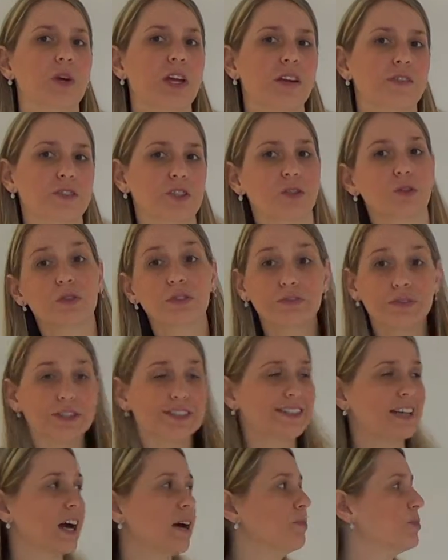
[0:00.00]
We have two
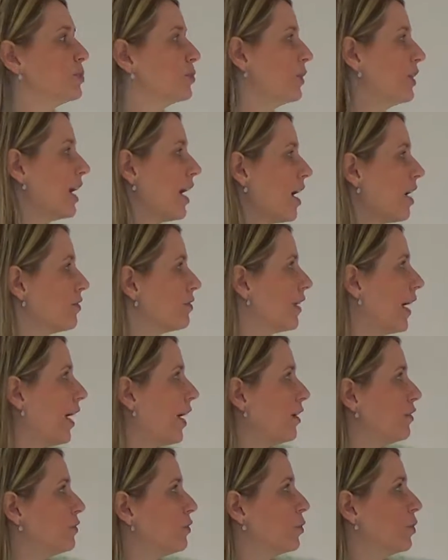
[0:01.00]
different types. We have
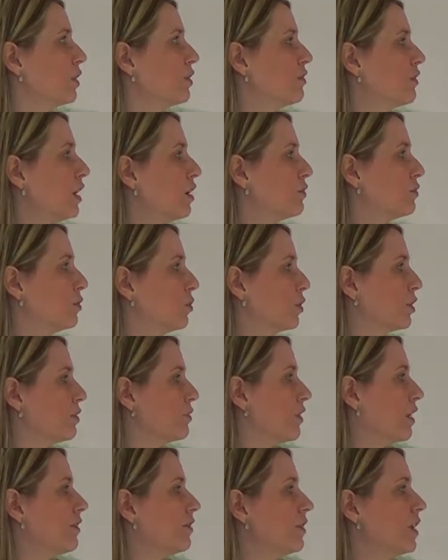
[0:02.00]
a 45,
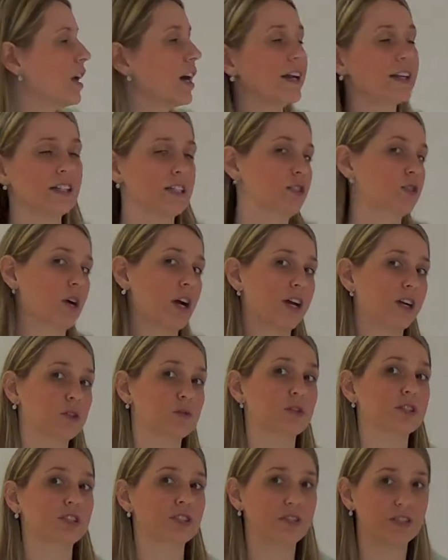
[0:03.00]
45, 90
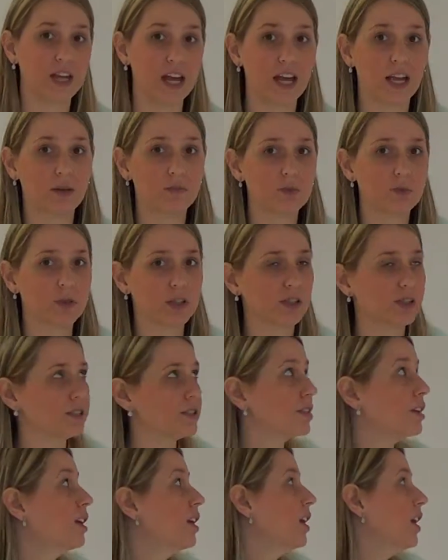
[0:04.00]
triangle, which is named
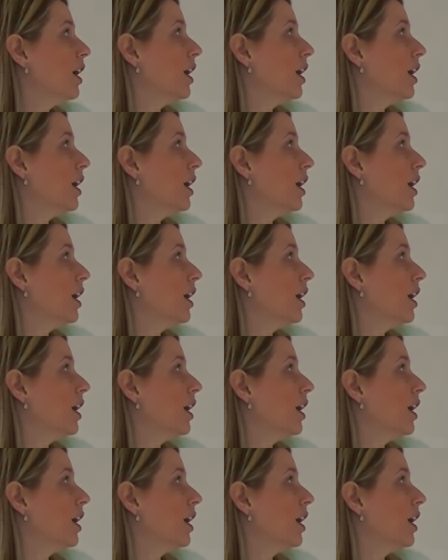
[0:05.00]
because